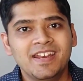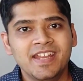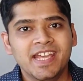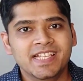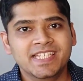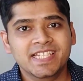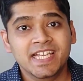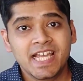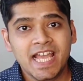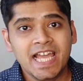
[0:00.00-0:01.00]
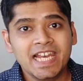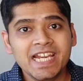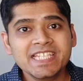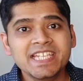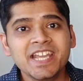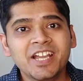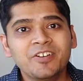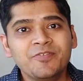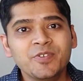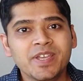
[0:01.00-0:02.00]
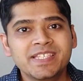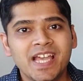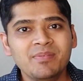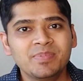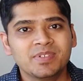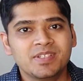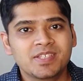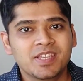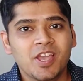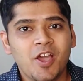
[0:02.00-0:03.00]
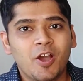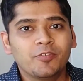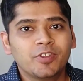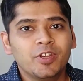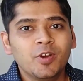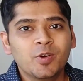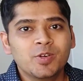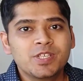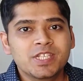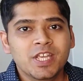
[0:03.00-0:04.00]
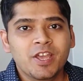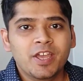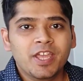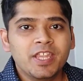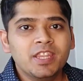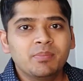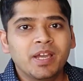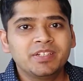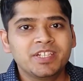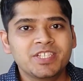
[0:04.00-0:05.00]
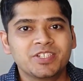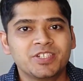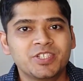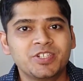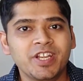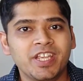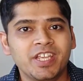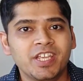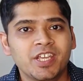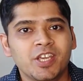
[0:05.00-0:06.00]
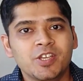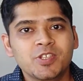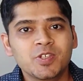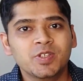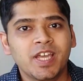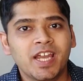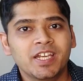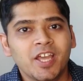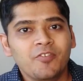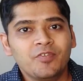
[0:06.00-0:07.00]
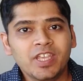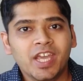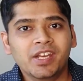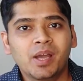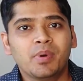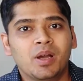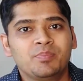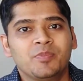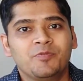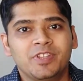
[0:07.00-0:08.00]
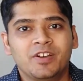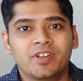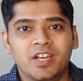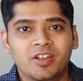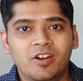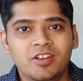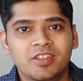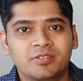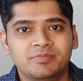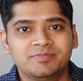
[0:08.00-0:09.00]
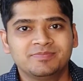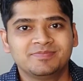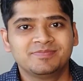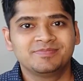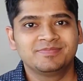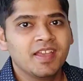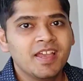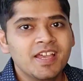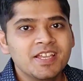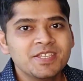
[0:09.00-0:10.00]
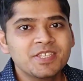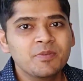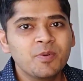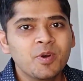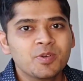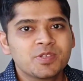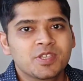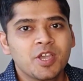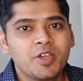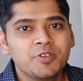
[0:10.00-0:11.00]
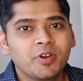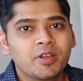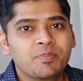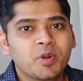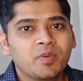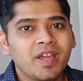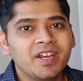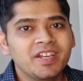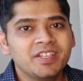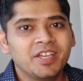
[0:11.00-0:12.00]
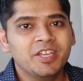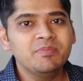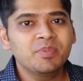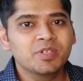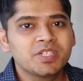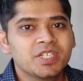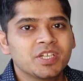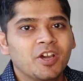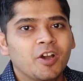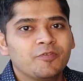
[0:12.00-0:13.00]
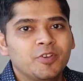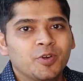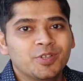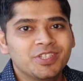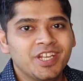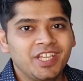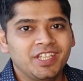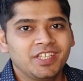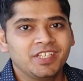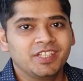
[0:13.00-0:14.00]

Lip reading: Next, let's take a few examples of the nodes in the binary search tree so that we can come up with our algorithm. Suppose you are provided the input of node 3.